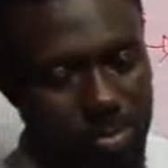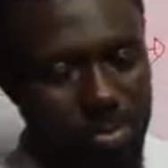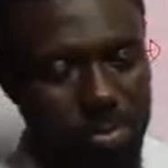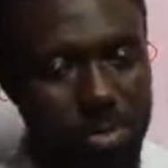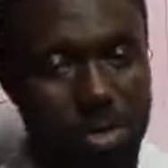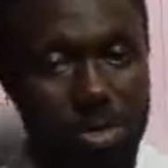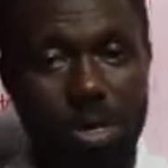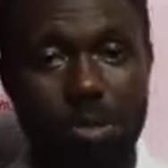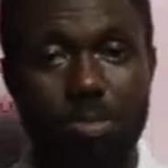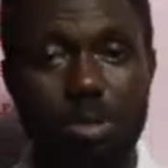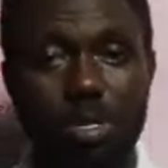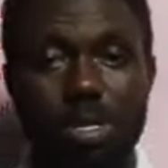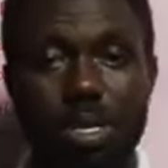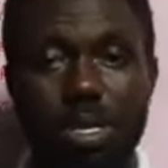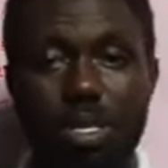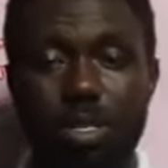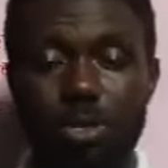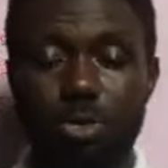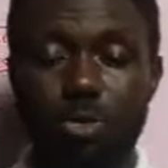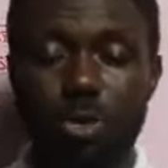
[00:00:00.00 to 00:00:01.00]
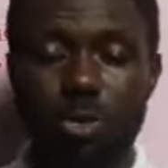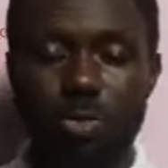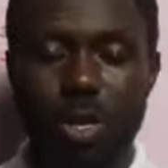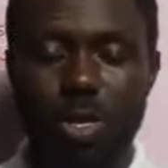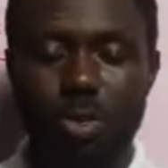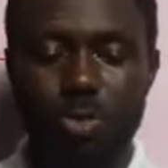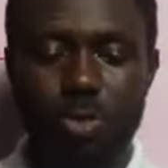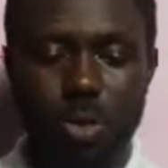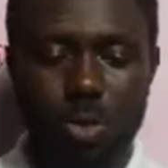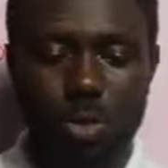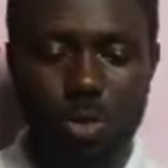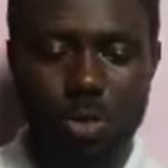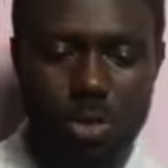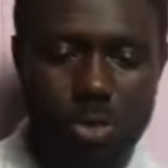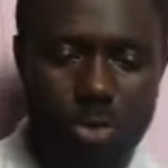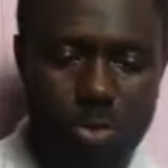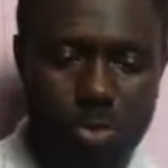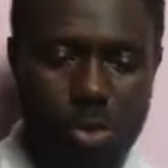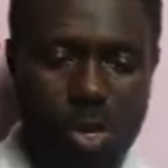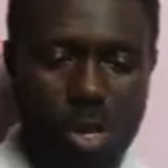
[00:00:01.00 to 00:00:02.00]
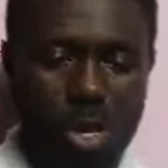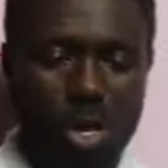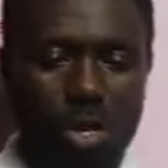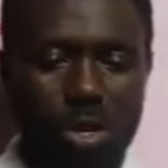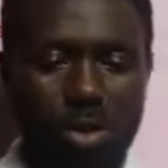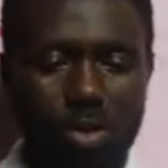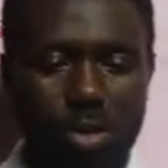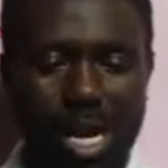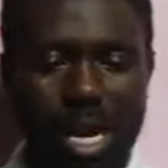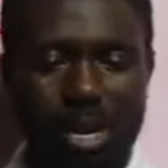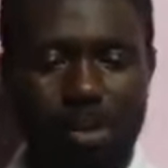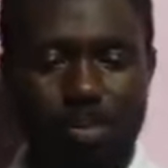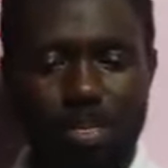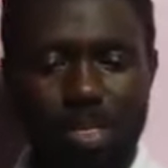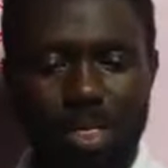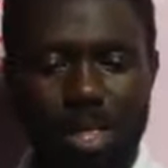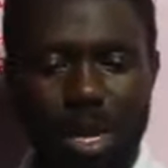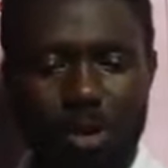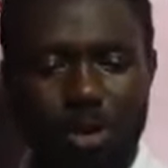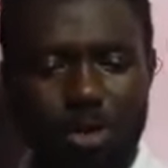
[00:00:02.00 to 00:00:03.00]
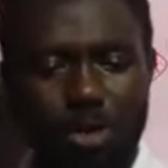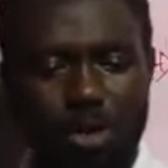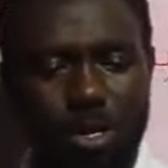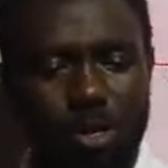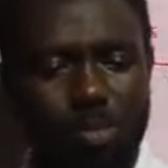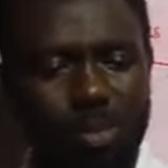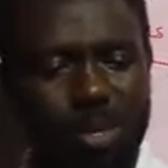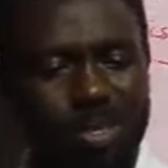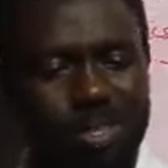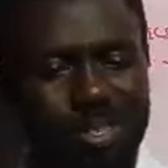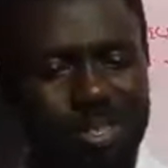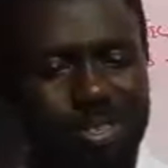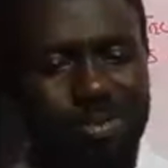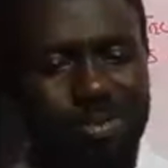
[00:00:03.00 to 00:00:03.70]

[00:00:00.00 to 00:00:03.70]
These are basically the three rights we are going to look at. Now we're talking about the